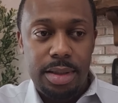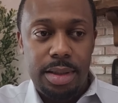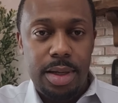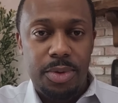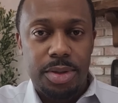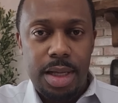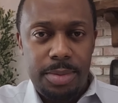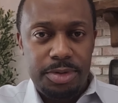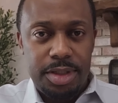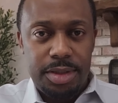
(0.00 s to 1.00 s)

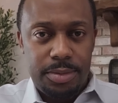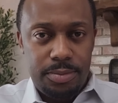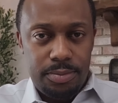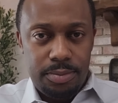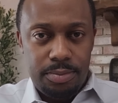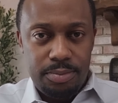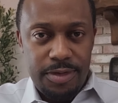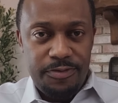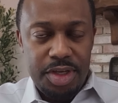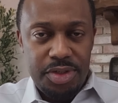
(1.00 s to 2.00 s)
My
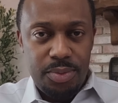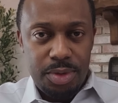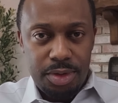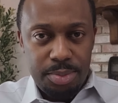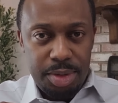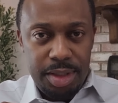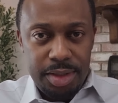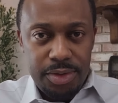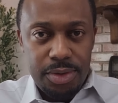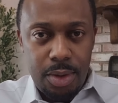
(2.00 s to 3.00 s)
vision was
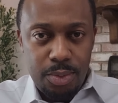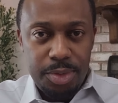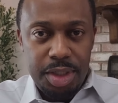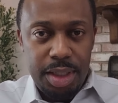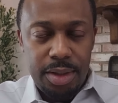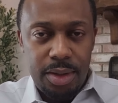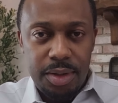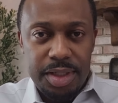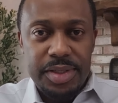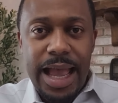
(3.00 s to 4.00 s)
completely zoomed in
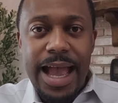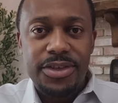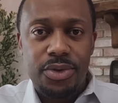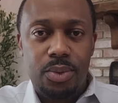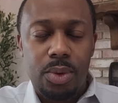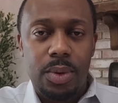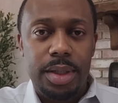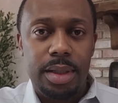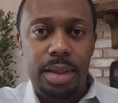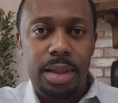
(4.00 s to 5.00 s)
on this asteroid.
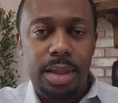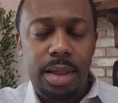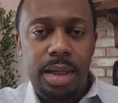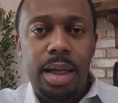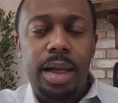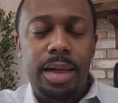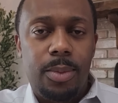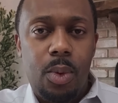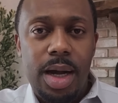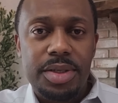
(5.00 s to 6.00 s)
And
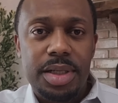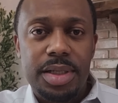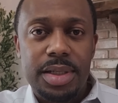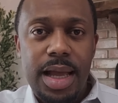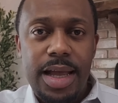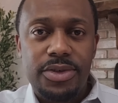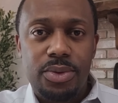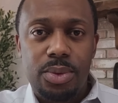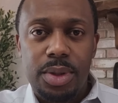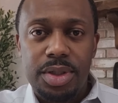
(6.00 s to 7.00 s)
I'm watching this
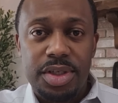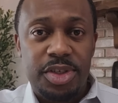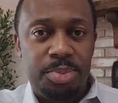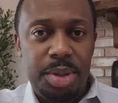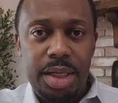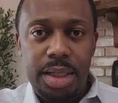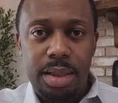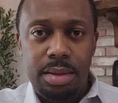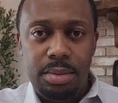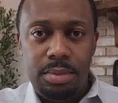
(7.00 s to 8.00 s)
asteroid just spin
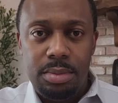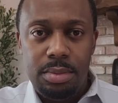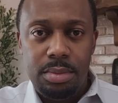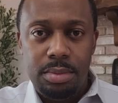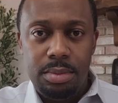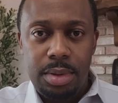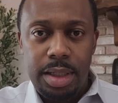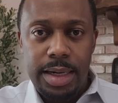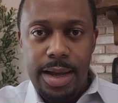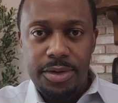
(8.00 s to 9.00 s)

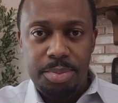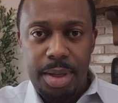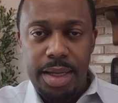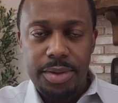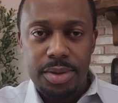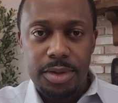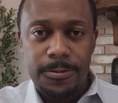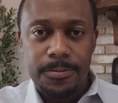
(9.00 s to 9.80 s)
in outer space.